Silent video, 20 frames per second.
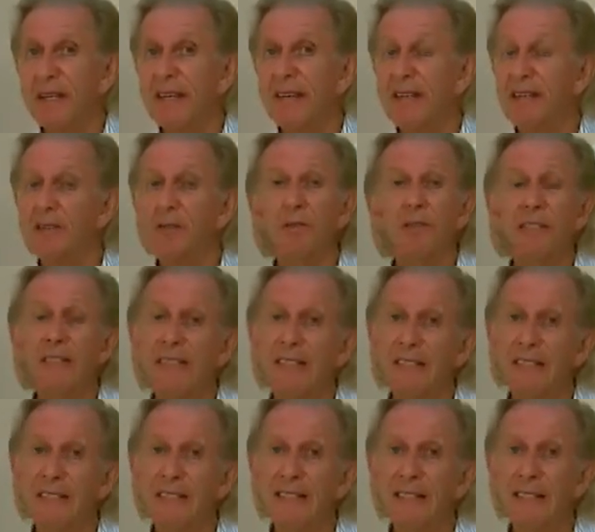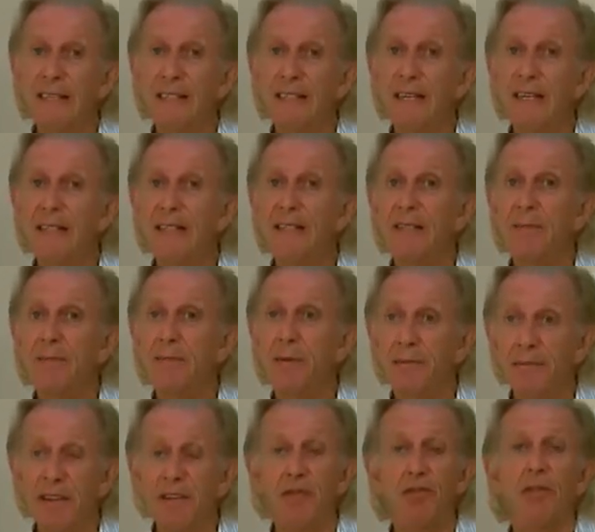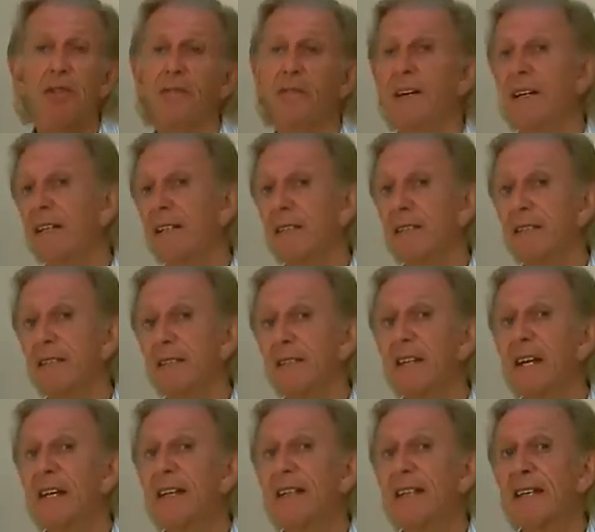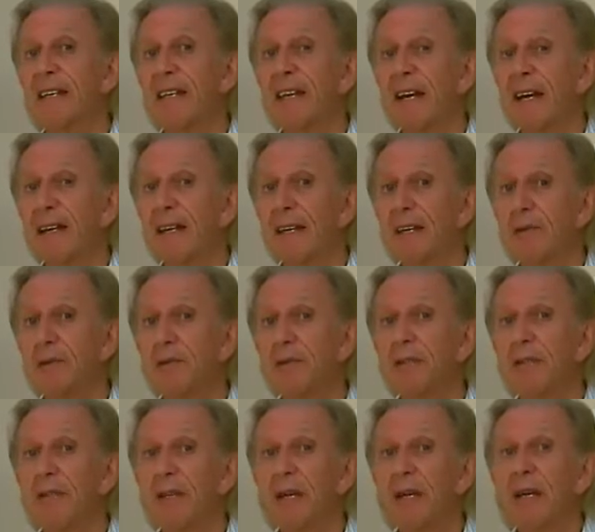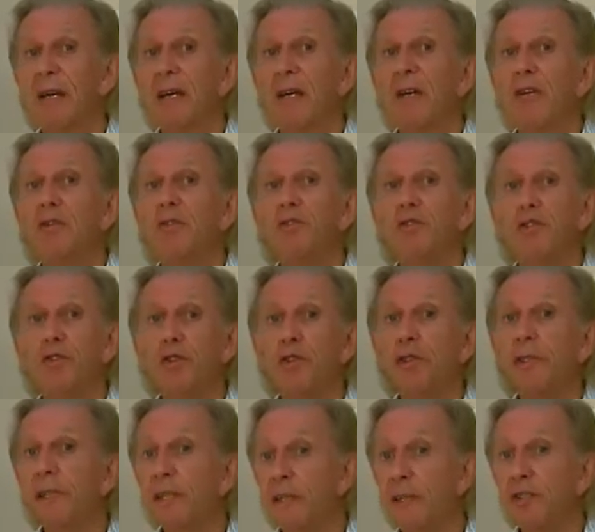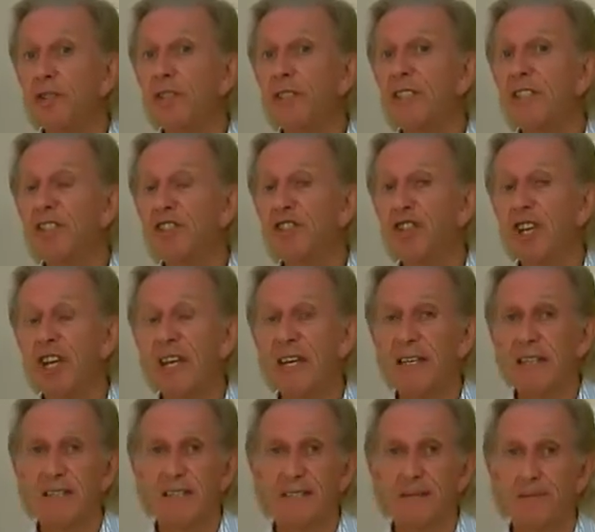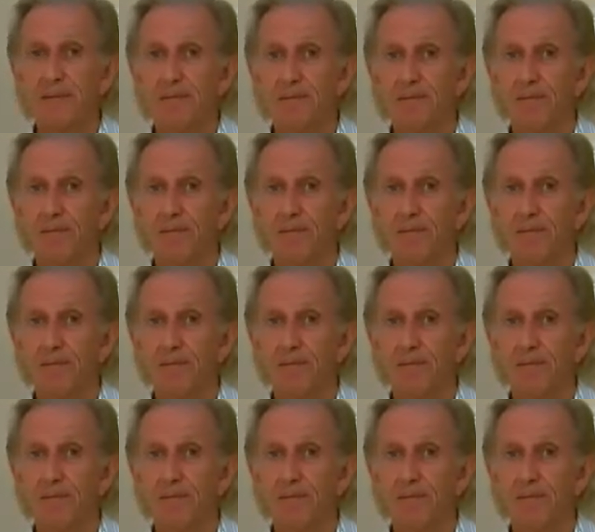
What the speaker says: he is going to send in his professional advisors to carry out due diligence checks.